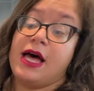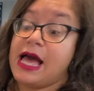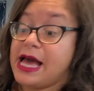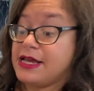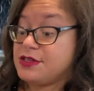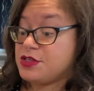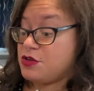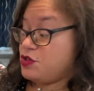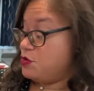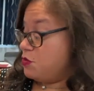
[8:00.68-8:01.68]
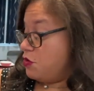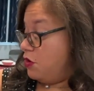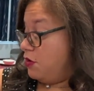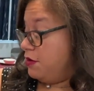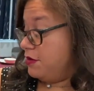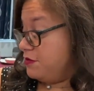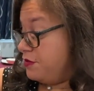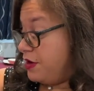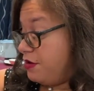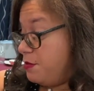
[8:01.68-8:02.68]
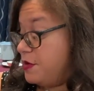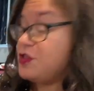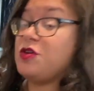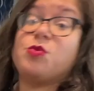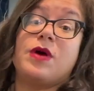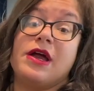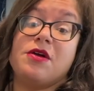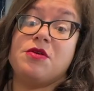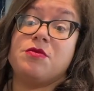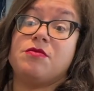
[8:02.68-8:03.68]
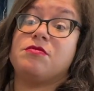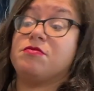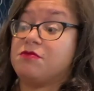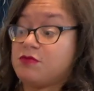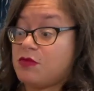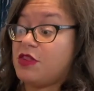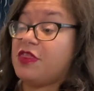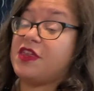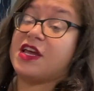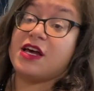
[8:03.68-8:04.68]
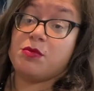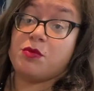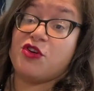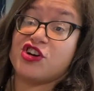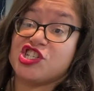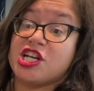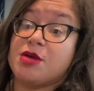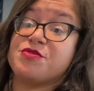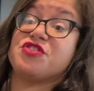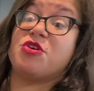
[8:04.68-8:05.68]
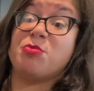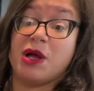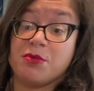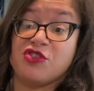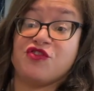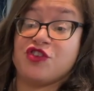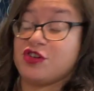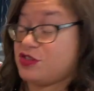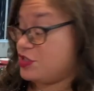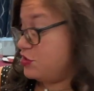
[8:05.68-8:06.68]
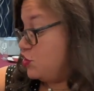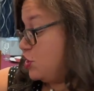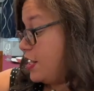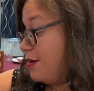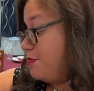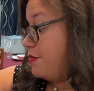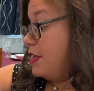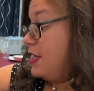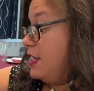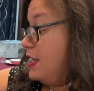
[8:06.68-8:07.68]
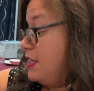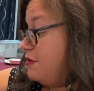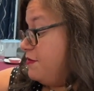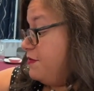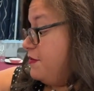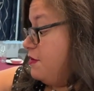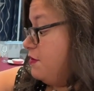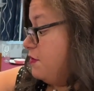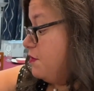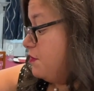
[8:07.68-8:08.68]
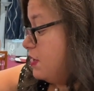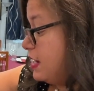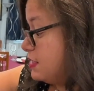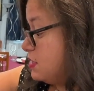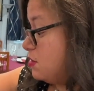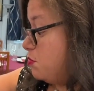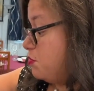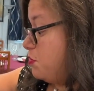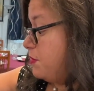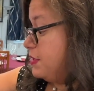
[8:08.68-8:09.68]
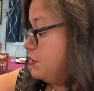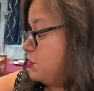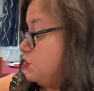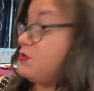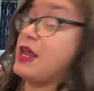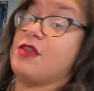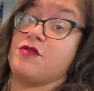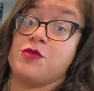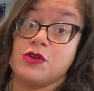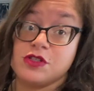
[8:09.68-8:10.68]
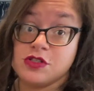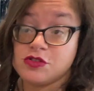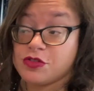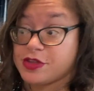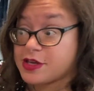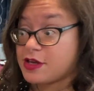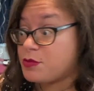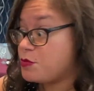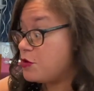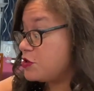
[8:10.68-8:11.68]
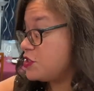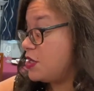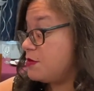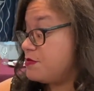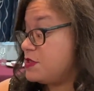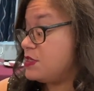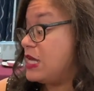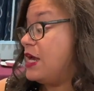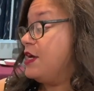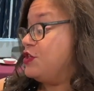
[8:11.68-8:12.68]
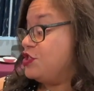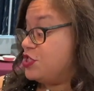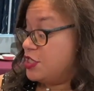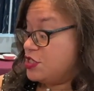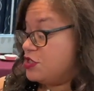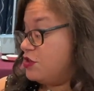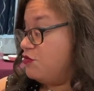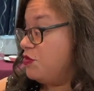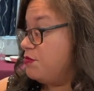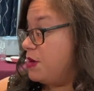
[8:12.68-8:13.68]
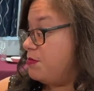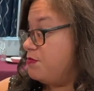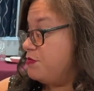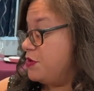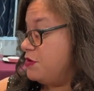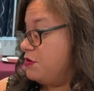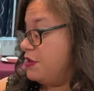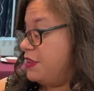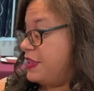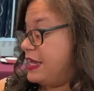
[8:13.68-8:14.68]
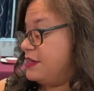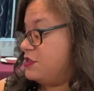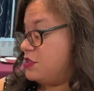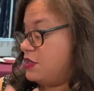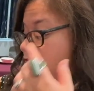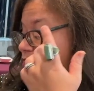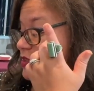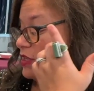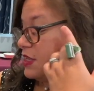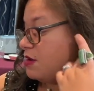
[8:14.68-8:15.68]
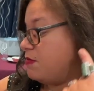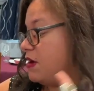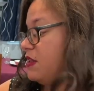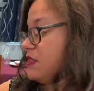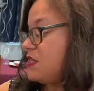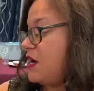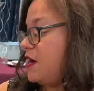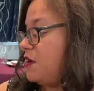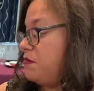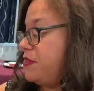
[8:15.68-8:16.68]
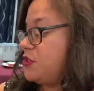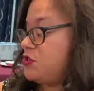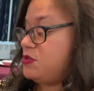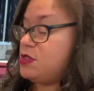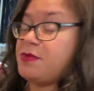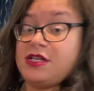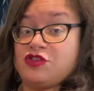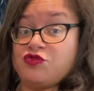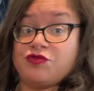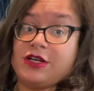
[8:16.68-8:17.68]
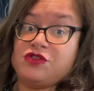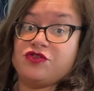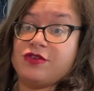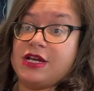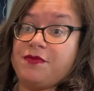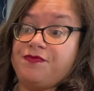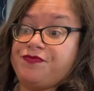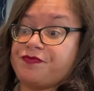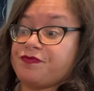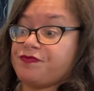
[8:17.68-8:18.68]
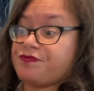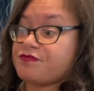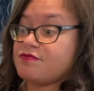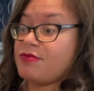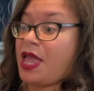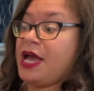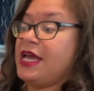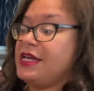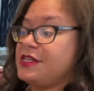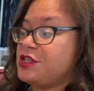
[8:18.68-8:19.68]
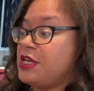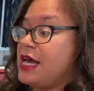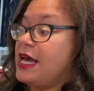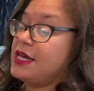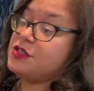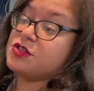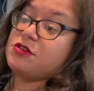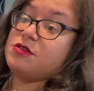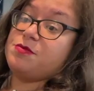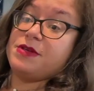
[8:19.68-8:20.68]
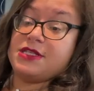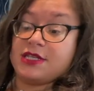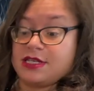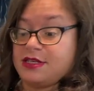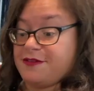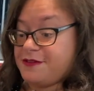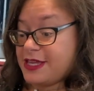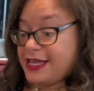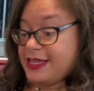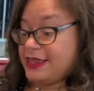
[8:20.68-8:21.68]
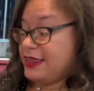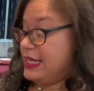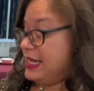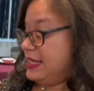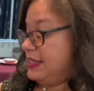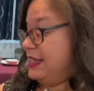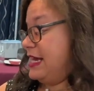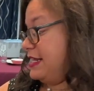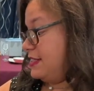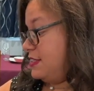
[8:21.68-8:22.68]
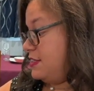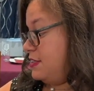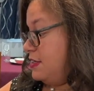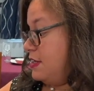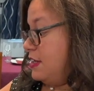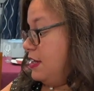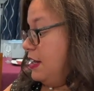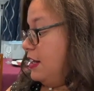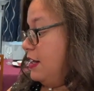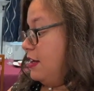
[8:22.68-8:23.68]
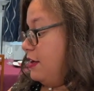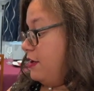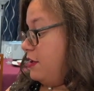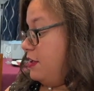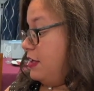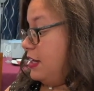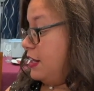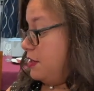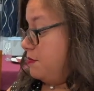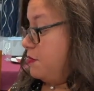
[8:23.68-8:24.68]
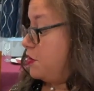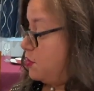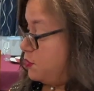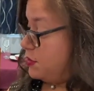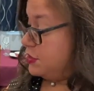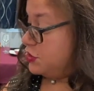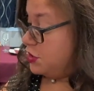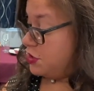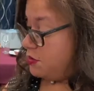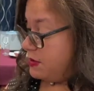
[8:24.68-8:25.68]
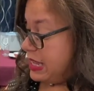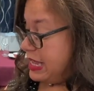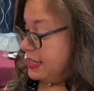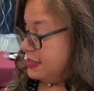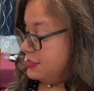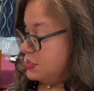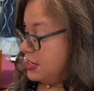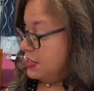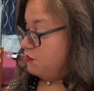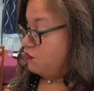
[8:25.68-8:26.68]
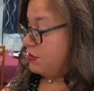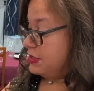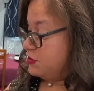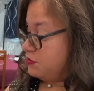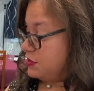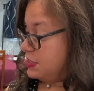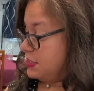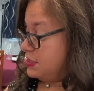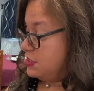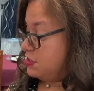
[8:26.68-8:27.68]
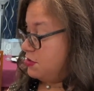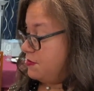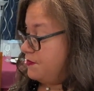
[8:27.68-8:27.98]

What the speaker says: as you are all very much aware, thick cut pork chops are my preferred chop. If at some point you can afford to do thick cut pork chops, just remember that the amount of time that you spend rendering it is going to be significantly less. I'm going to go ahead and render these